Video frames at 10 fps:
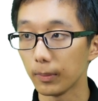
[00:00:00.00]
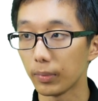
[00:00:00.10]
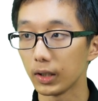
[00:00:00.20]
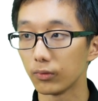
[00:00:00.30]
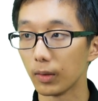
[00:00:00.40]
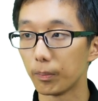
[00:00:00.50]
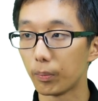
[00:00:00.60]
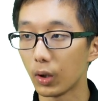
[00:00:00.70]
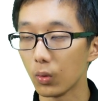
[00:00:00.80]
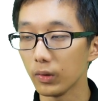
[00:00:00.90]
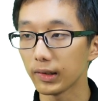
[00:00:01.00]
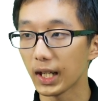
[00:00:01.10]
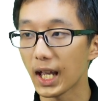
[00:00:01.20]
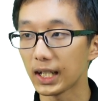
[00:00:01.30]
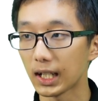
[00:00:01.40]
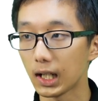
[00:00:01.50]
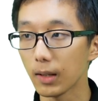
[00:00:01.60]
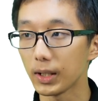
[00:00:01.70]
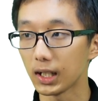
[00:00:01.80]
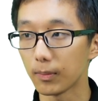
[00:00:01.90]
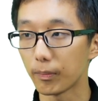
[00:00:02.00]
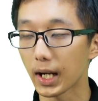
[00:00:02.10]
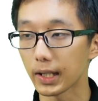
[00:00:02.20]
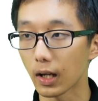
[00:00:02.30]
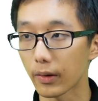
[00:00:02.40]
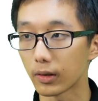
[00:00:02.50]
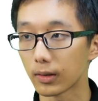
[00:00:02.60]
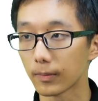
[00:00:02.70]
but repulsed and inhibited by the other.